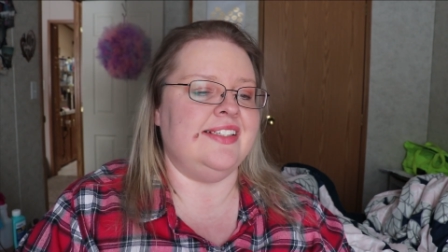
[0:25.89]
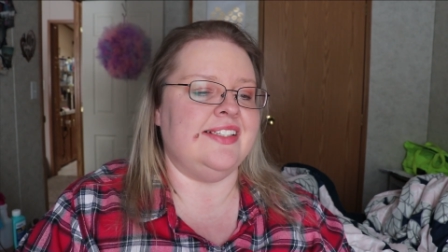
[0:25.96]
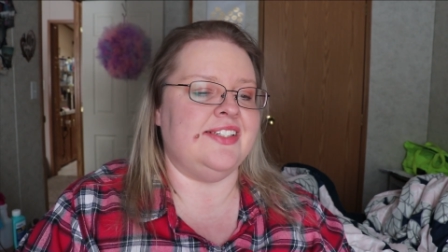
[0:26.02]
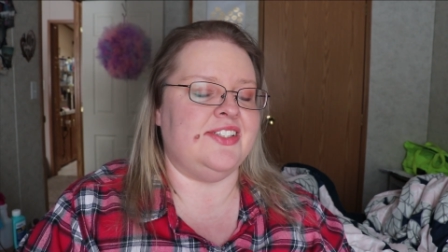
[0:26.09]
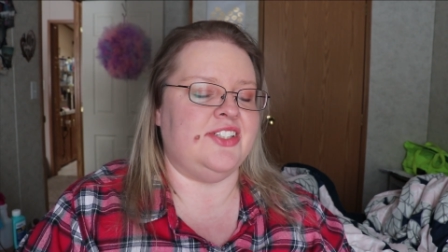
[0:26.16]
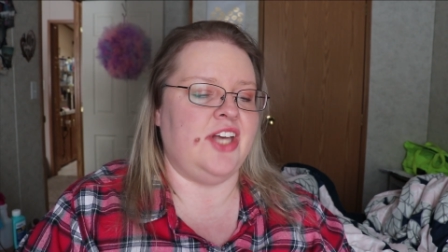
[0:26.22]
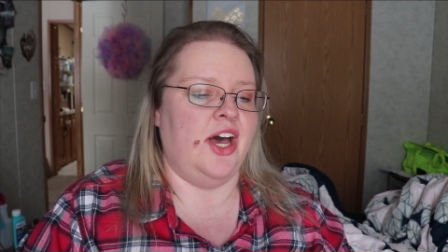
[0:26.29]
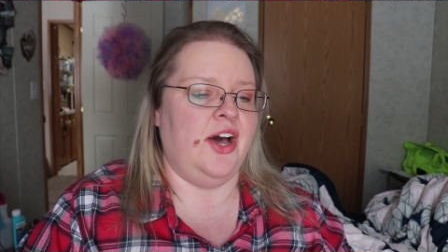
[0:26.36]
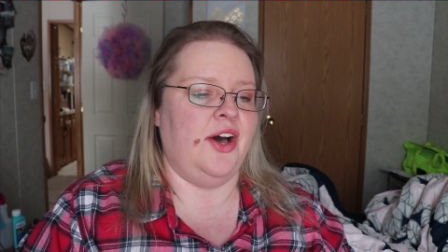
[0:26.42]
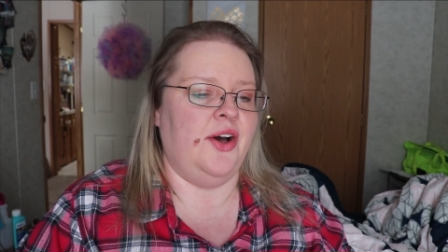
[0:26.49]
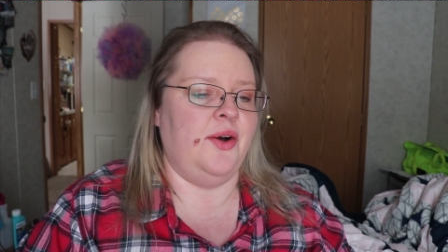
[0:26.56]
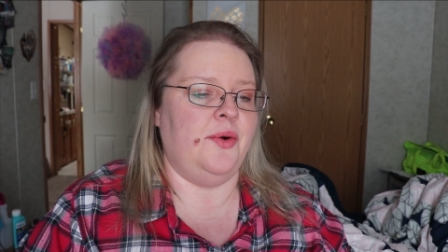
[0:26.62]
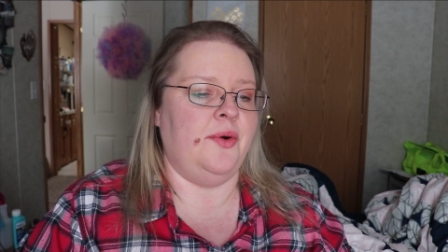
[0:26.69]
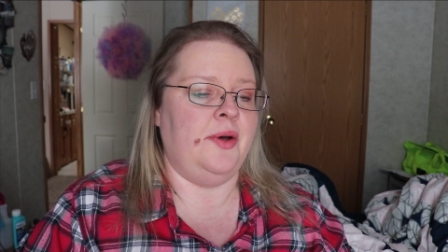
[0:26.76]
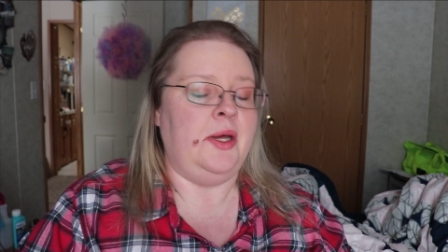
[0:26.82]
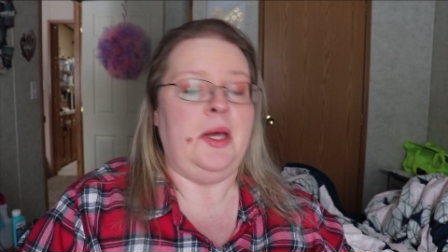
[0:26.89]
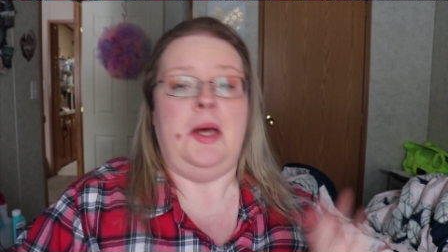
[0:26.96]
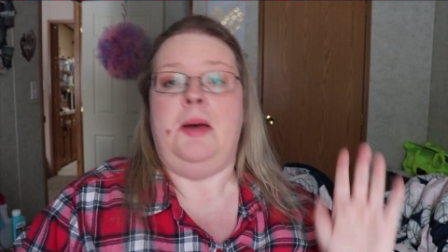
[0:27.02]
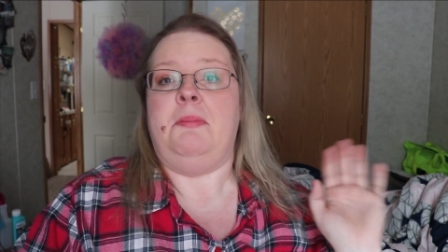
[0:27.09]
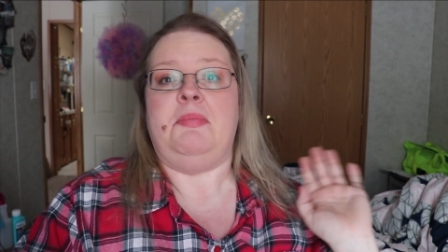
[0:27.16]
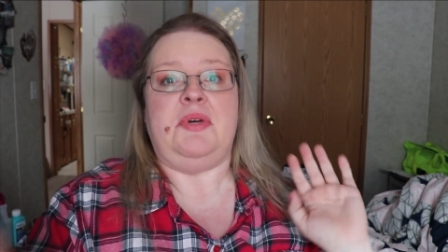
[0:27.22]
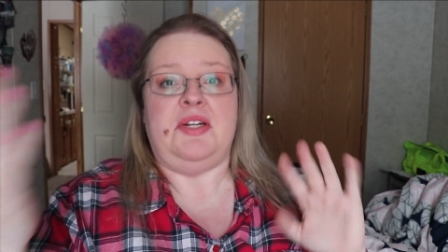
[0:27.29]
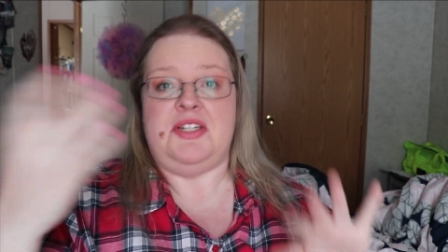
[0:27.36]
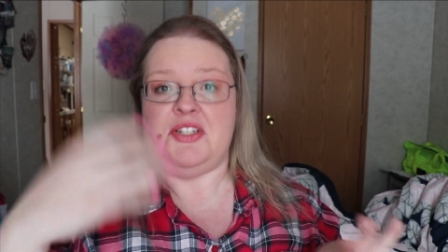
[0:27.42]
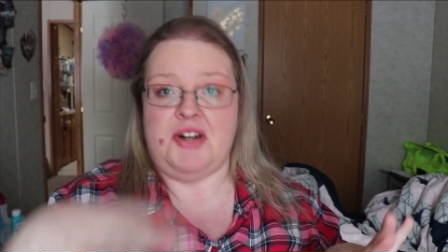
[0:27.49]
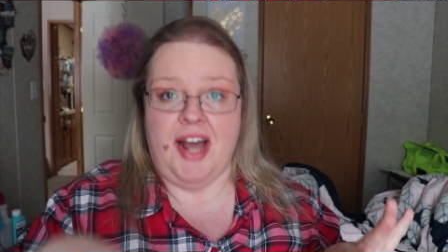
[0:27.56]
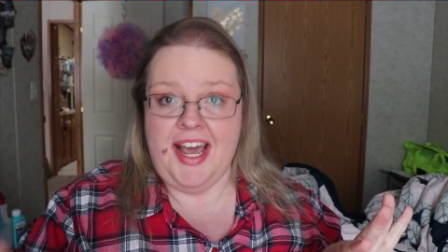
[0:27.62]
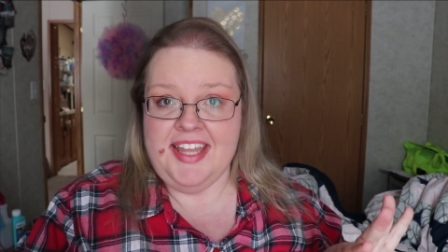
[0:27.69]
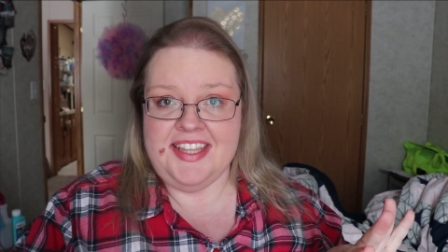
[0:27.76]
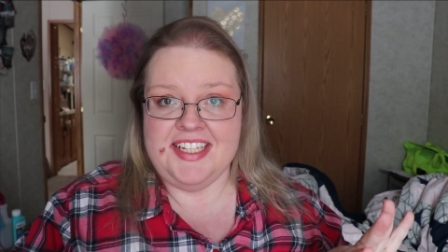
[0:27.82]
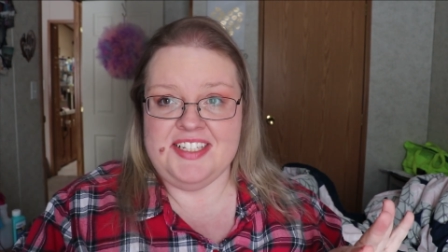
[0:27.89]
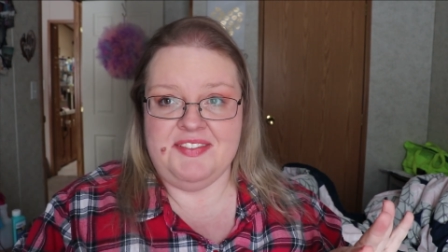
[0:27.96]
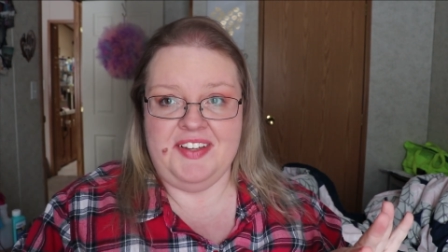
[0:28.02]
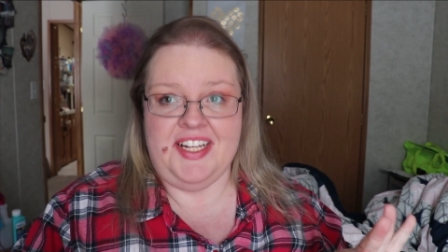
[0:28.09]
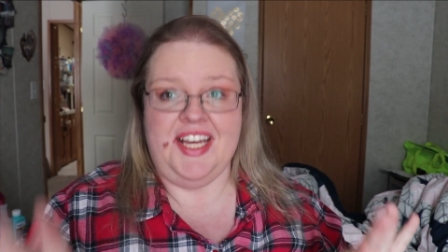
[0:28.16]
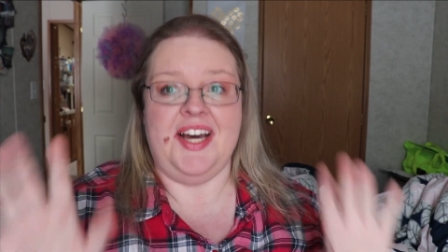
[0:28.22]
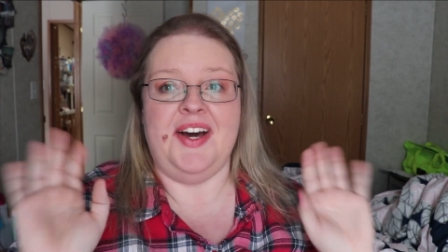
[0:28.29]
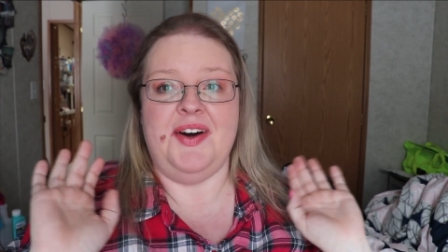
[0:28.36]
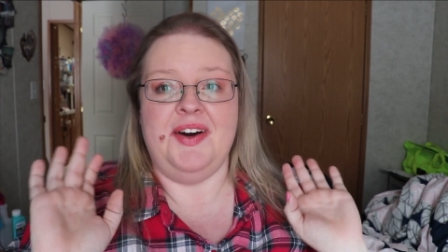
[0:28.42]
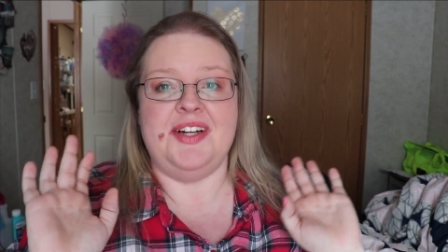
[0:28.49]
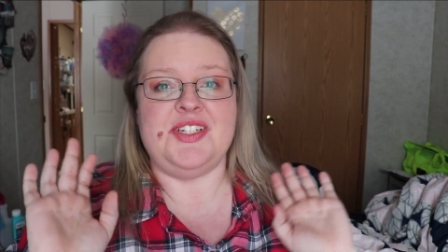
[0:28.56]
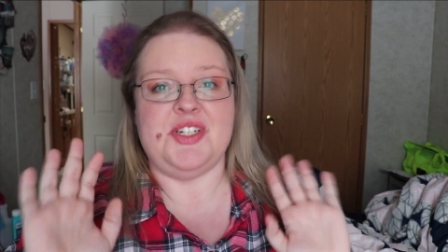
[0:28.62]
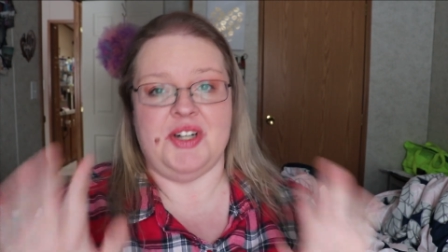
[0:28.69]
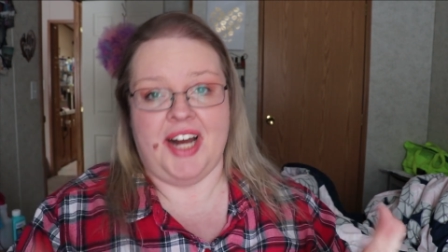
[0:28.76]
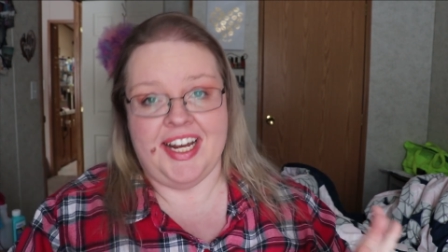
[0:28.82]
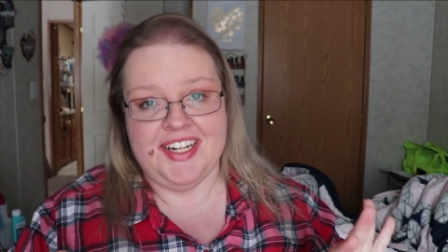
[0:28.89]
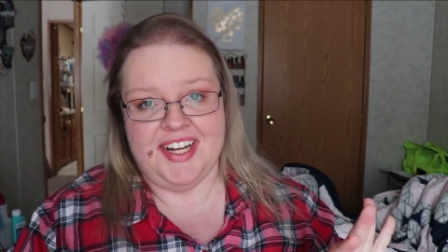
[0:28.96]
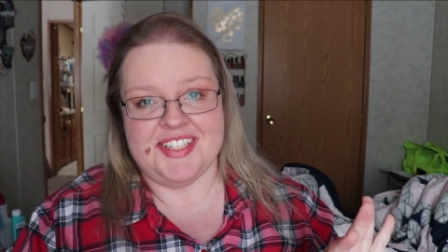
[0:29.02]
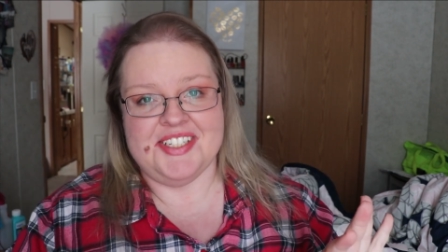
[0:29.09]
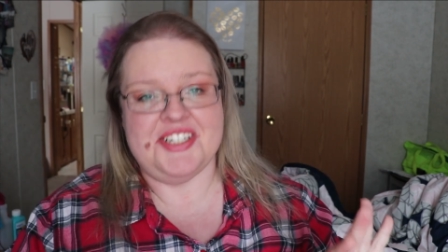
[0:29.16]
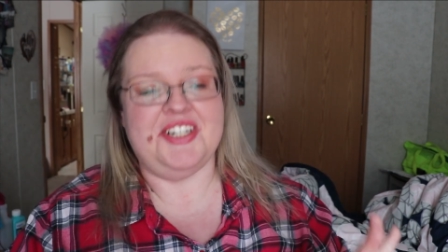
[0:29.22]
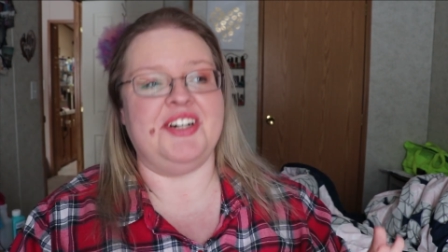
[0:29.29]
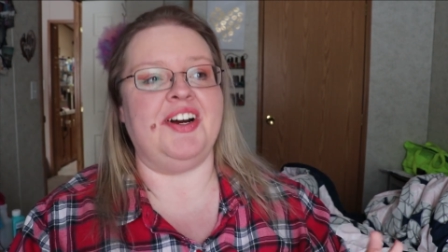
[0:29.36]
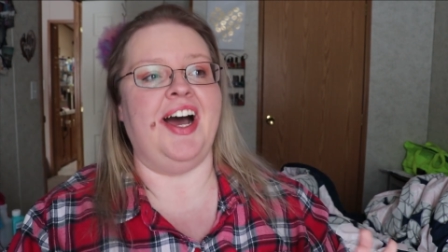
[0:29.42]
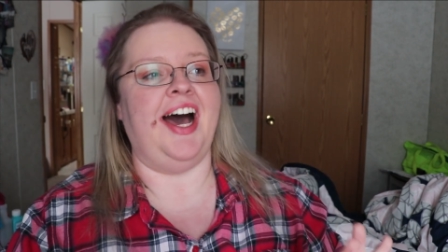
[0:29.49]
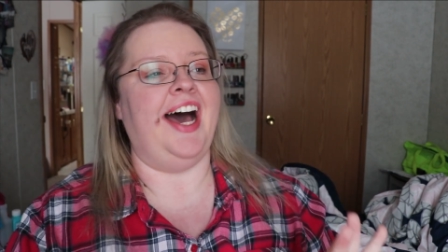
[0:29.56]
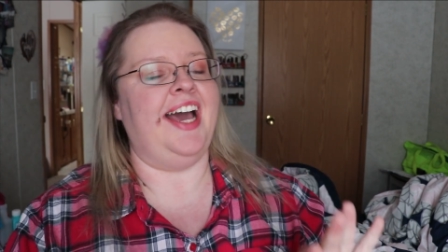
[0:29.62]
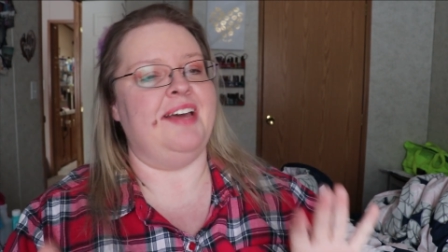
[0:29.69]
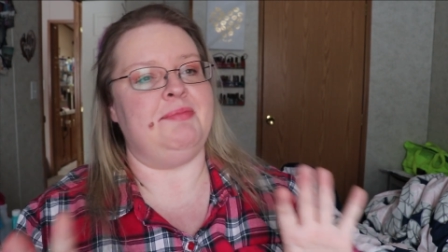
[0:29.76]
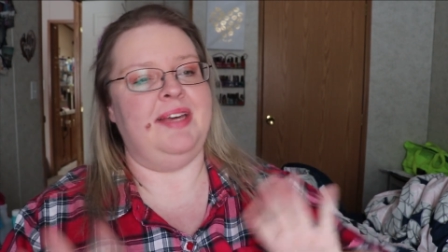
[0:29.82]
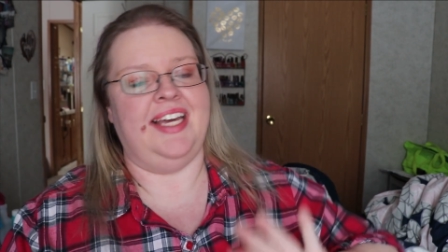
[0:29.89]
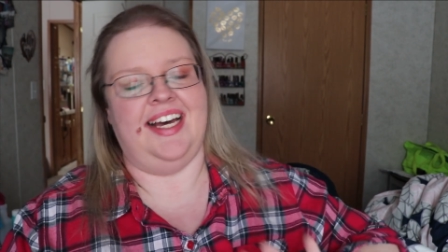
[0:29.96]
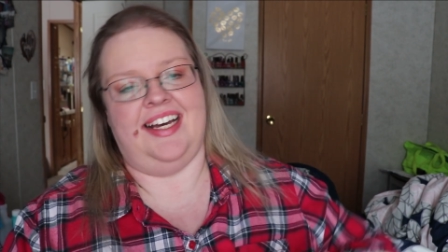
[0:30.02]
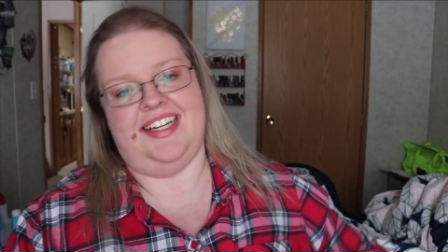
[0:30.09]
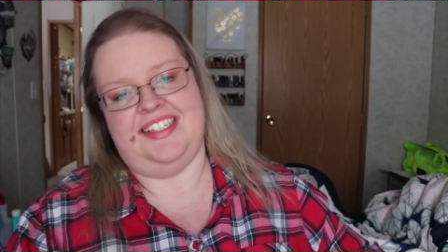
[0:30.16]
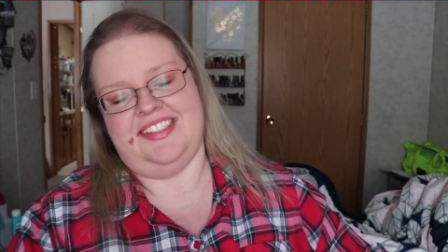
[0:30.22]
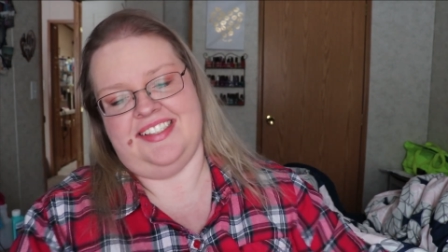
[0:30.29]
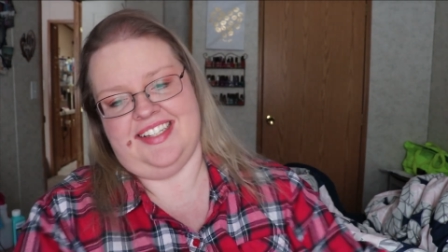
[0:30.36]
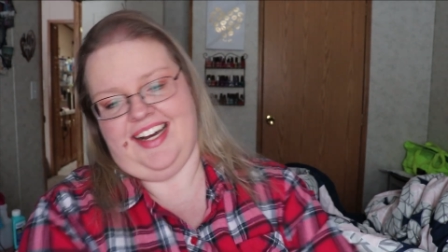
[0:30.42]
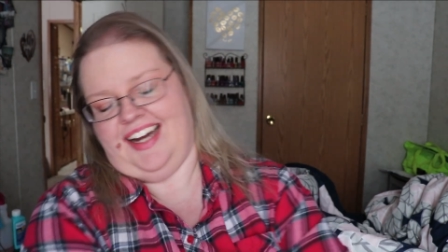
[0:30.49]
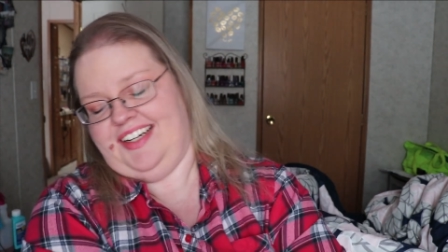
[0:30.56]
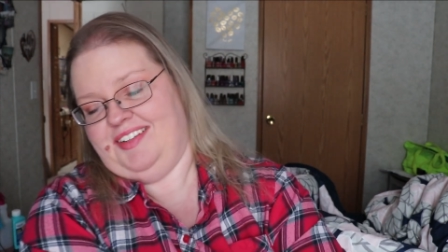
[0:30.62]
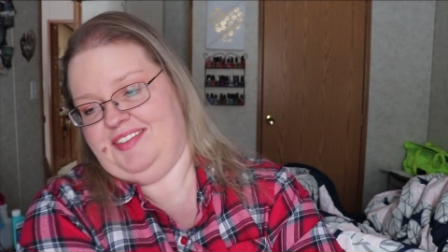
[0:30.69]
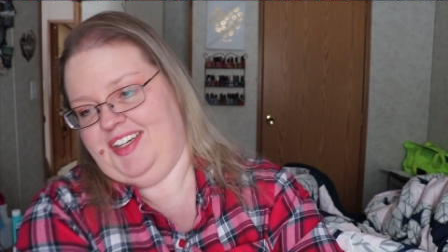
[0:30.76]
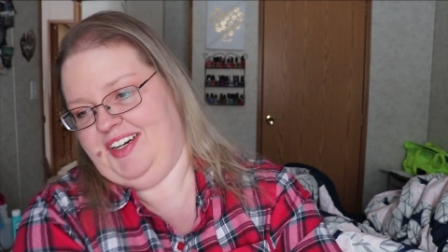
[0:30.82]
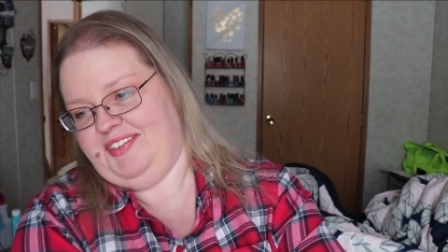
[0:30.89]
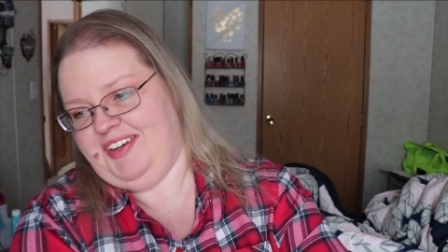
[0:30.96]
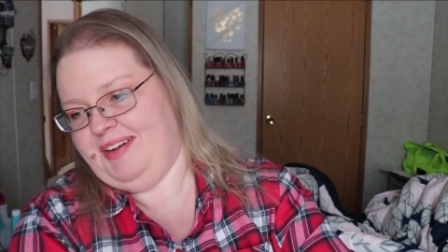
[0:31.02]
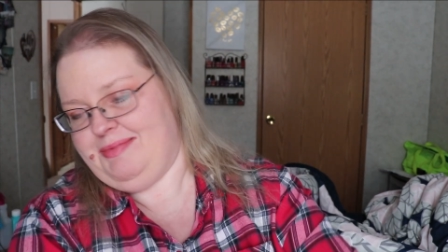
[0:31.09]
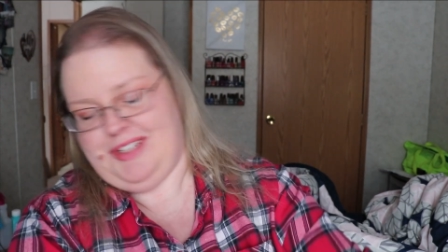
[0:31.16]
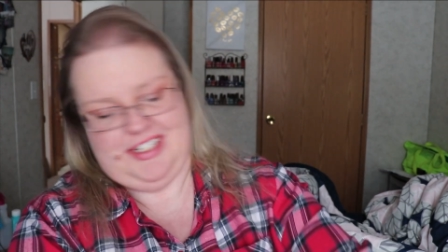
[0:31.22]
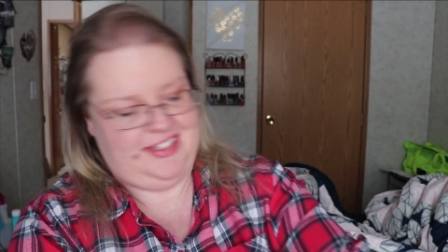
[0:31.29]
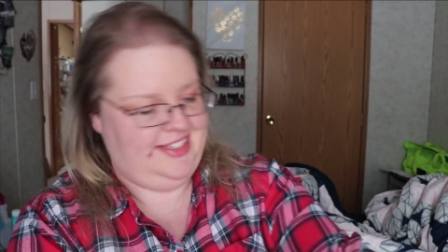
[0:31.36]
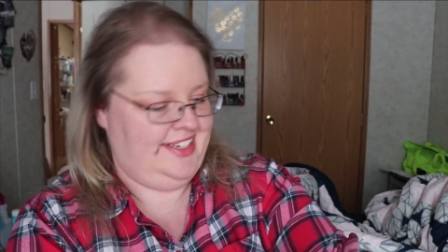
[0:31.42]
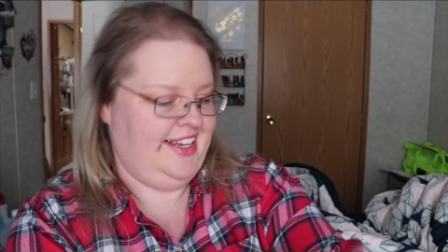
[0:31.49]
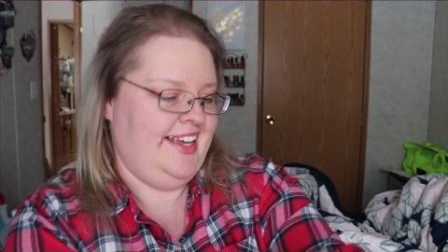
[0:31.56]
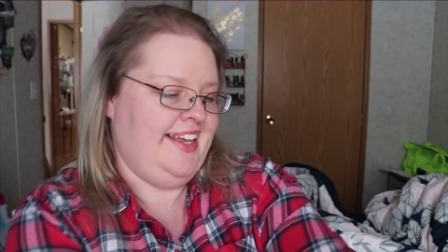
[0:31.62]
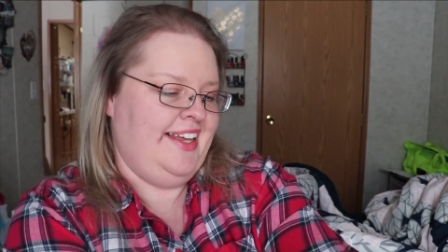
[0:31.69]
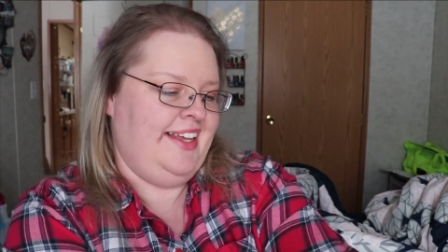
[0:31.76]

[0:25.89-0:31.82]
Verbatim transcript: So I'm gonna try in this video, try not to cry because I don't know, I'm just,